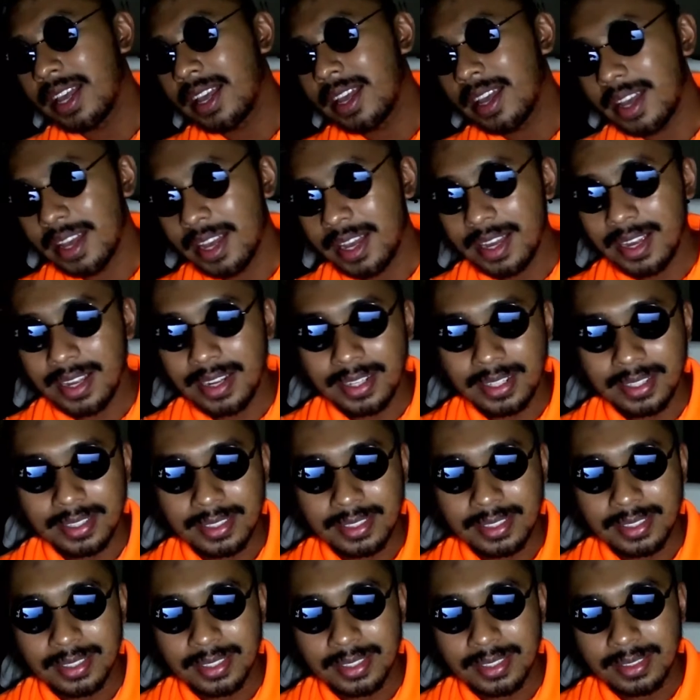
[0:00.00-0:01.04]

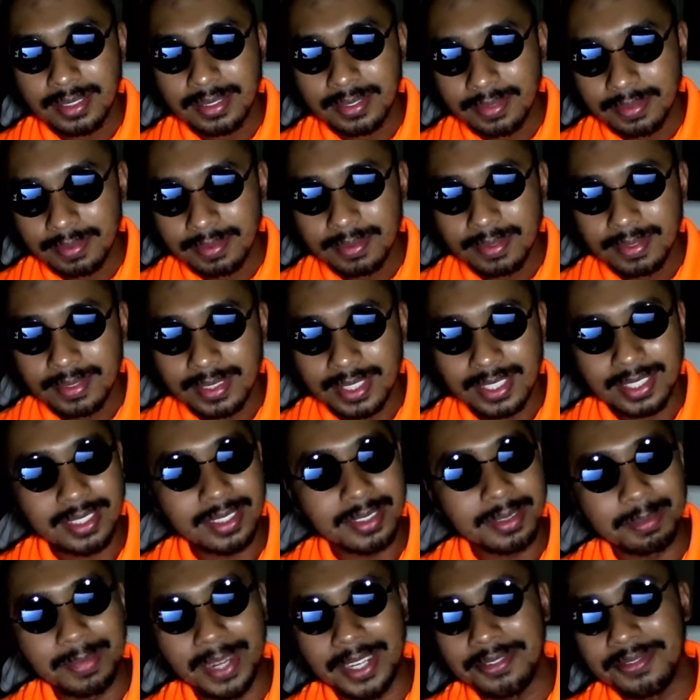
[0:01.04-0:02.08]
and this
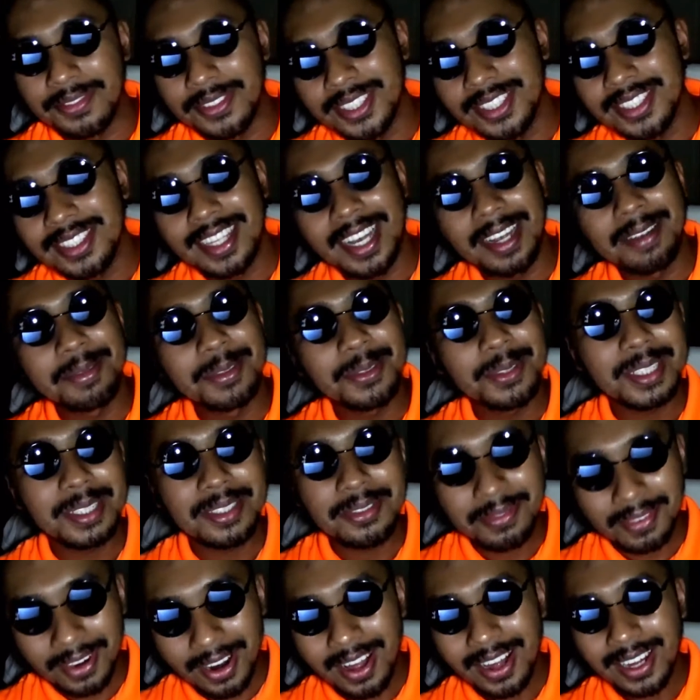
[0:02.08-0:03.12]
is my first time doing
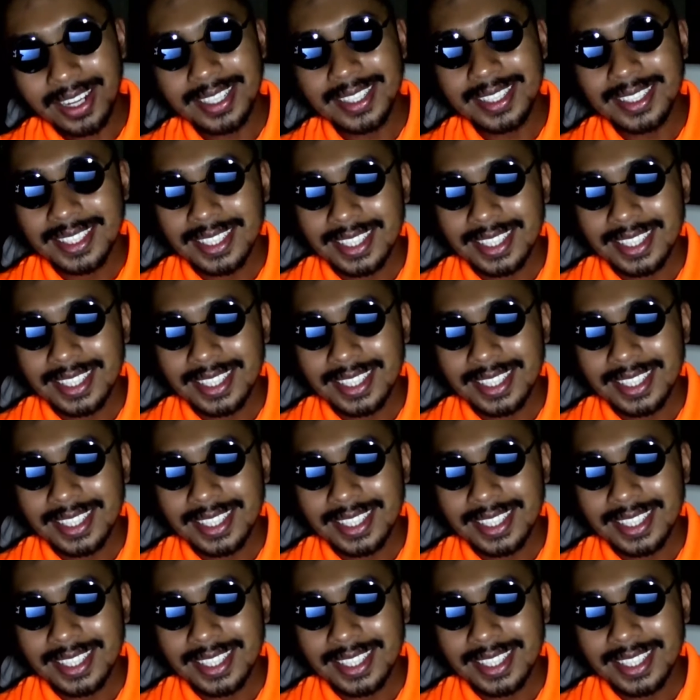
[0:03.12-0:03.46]
a vlog.